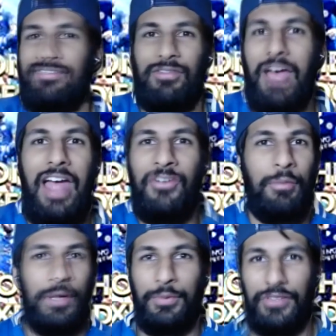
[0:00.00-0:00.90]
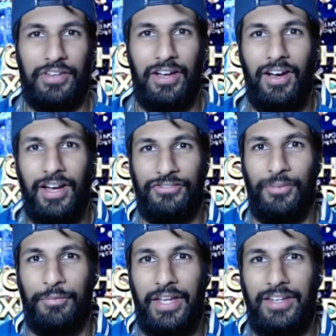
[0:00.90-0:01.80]
everybody was on a high
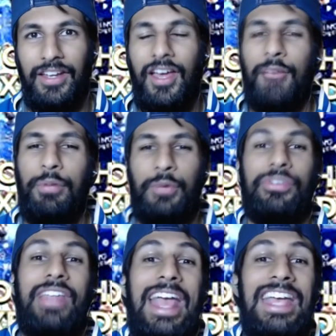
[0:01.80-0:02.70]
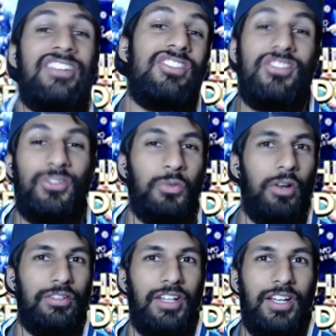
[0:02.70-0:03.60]
from then, but it was an aging
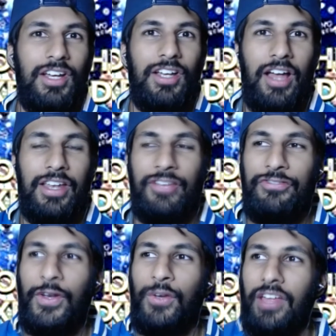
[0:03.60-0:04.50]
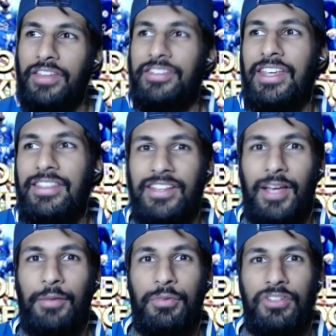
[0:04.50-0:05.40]
squad. And it feels like the same thing's
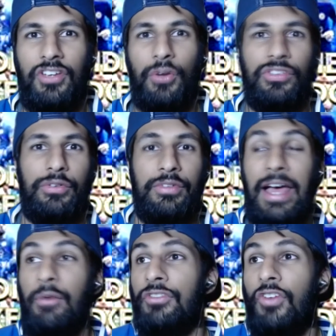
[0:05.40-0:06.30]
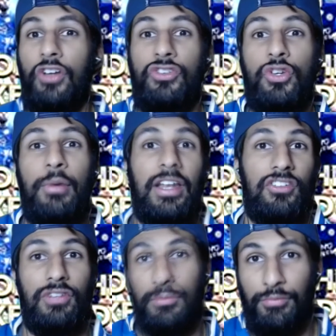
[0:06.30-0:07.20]
happening with Chelsea. Now we've got a new
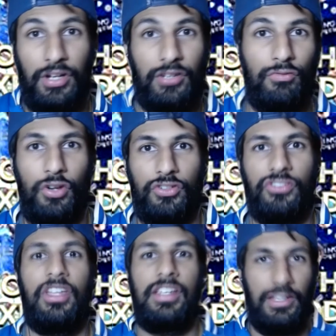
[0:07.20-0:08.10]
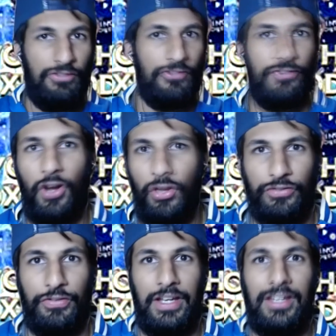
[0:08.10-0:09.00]
manager in Brendan Rodgers, different
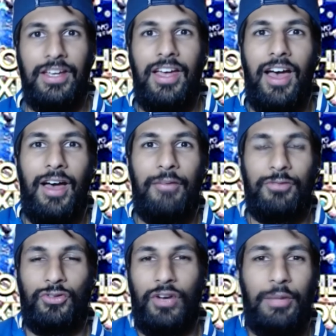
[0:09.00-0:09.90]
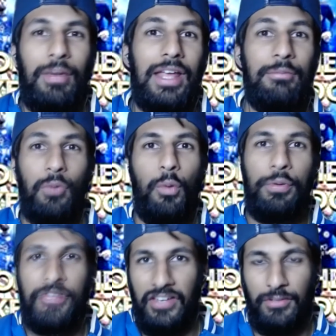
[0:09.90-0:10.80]
philosophy, trying to play more
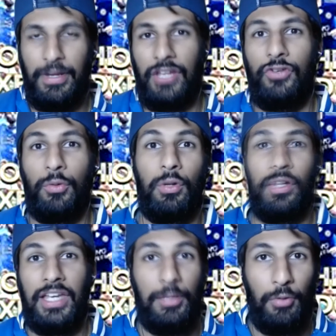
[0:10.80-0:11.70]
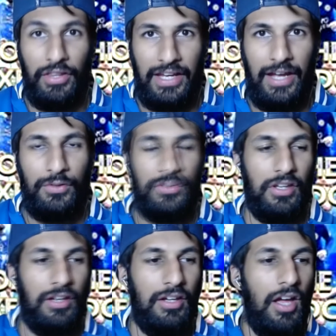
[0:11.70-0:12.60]
possession-based football and hit them on the
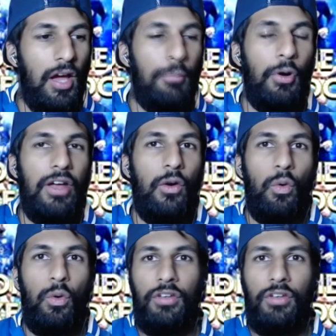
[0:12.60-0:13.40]
counter. But all of